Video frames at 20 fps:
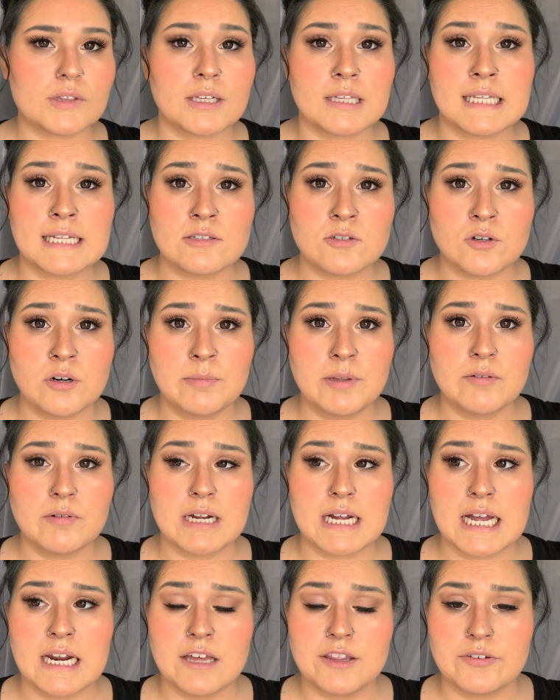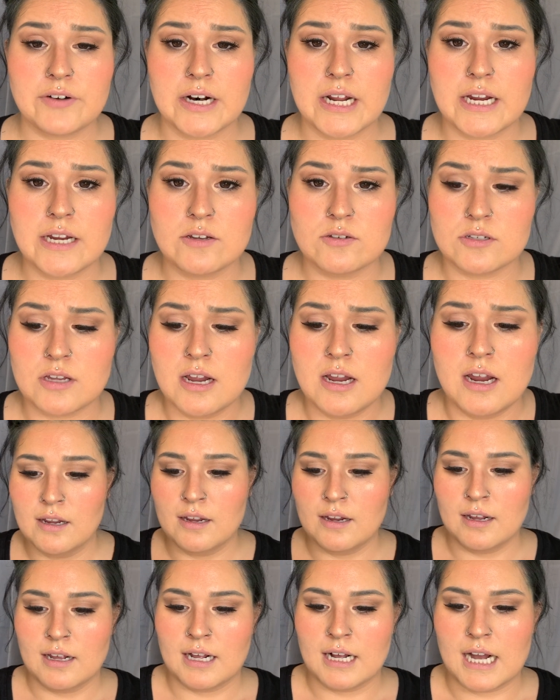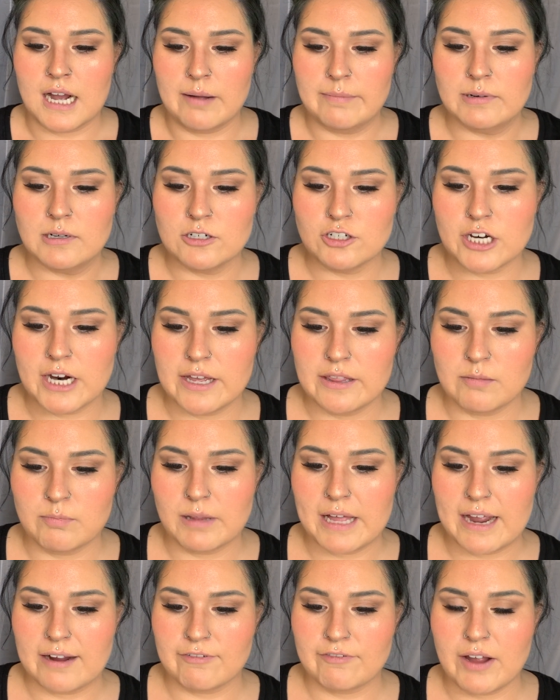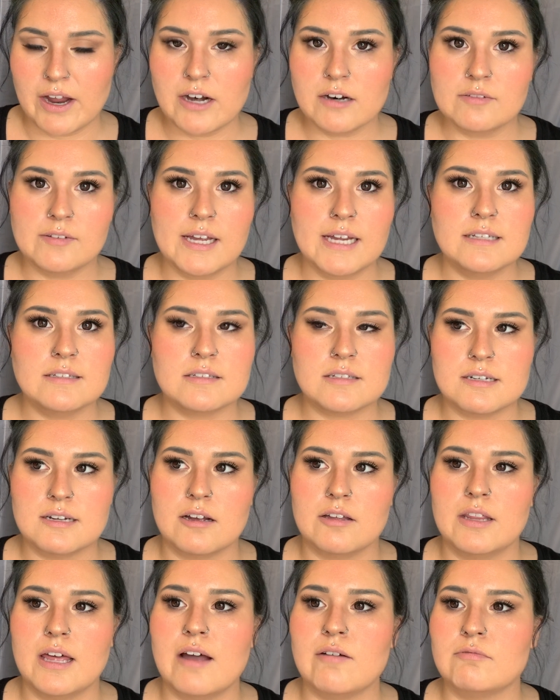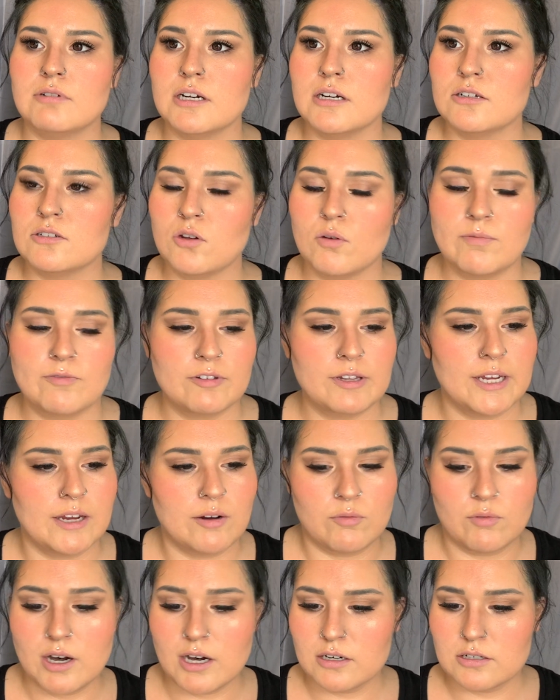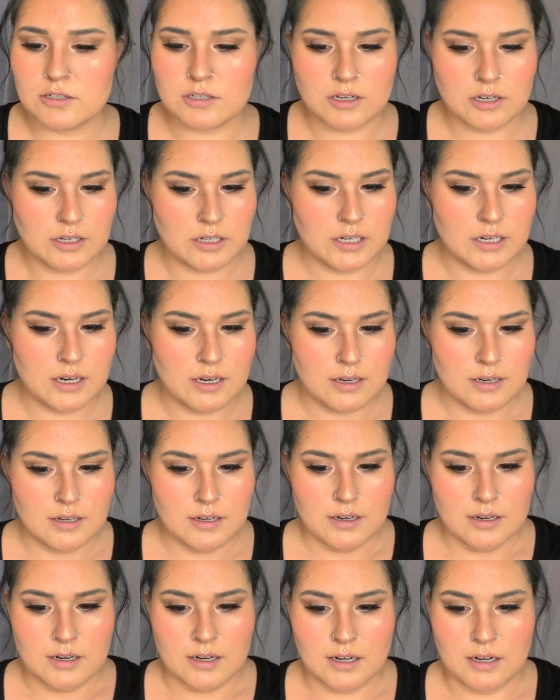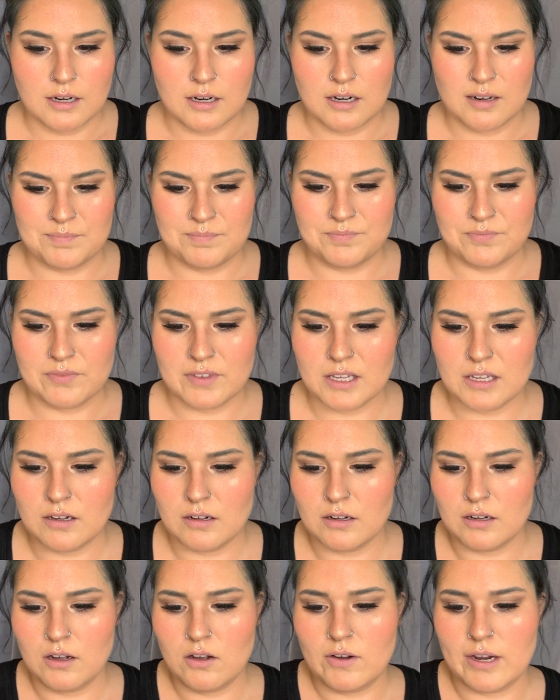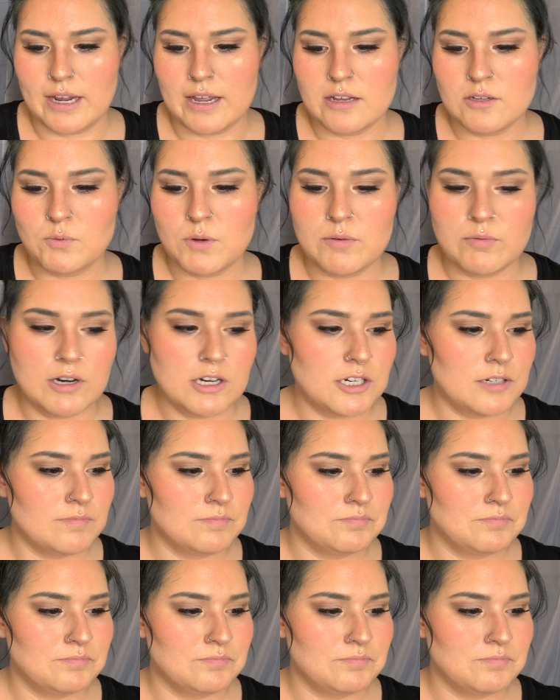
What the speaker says: that's normally what kind of thread I use. I'm gonna try the black fireline, see how that works. Hopefully it works good. Oh, I guess we were